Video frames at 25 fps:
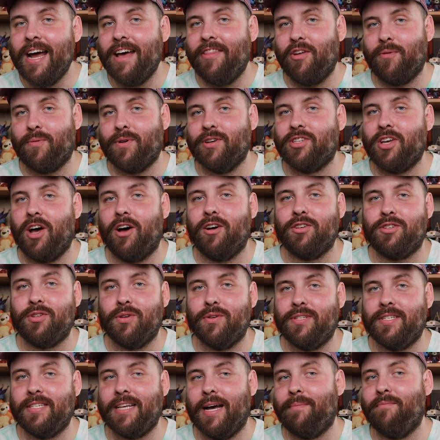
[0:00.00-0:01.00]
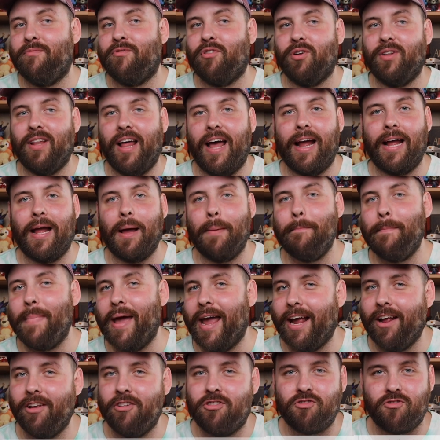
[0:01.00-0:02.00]
There was also some for like
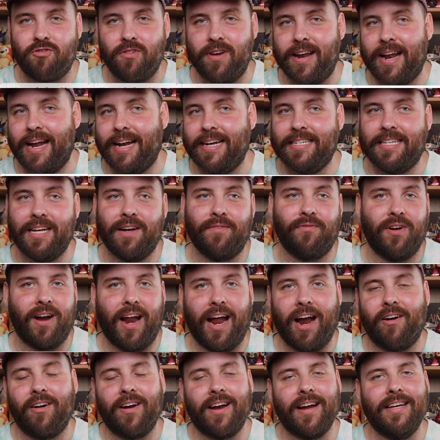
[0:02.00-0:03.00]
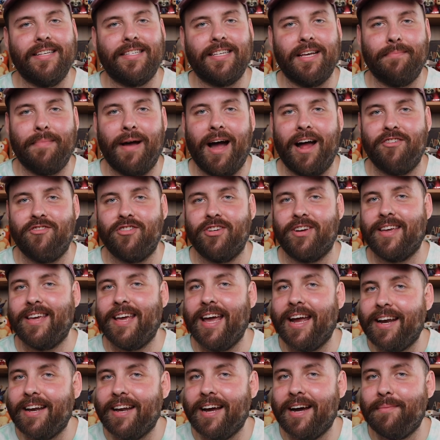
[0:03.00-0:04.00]
Main Street and different areas in Magic
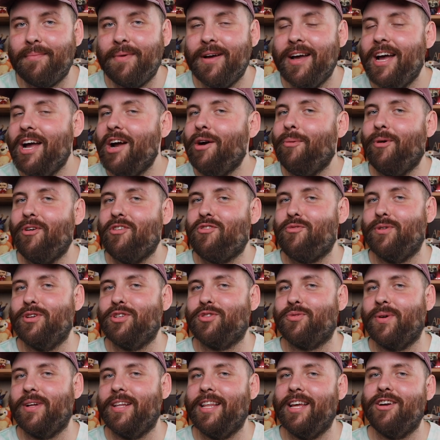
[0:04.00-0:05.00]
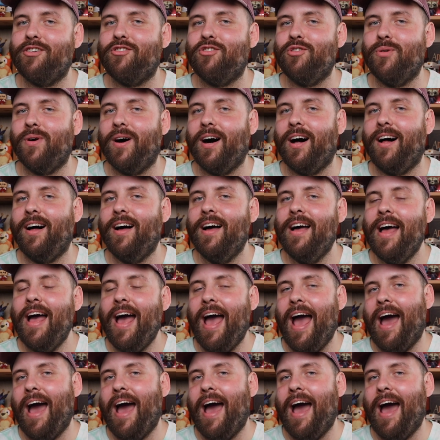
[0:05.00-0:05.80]
Kingdom, which was really cool.